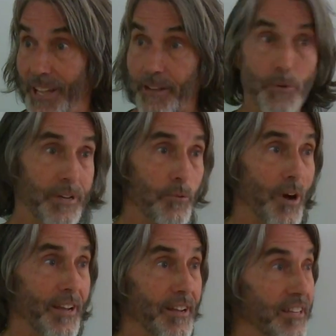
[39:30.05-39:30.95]
like when you
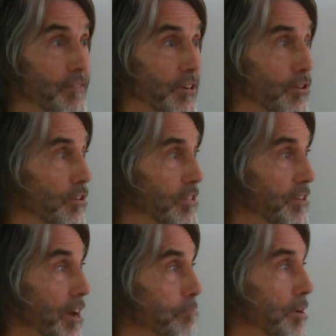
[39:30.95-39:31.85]
wanted to give a girl
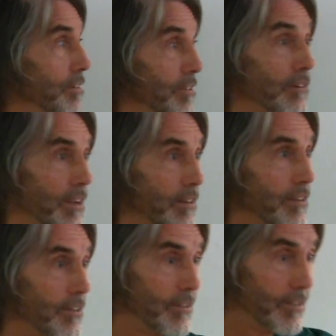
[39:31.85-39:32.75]
your number. All right,
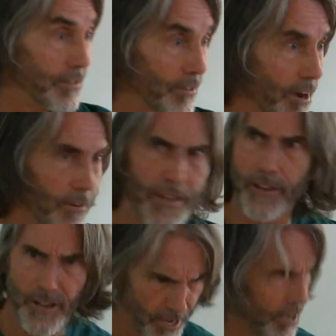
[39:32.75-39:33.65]
here you go. And
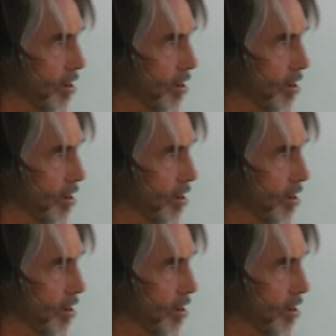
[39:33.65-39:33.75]
then,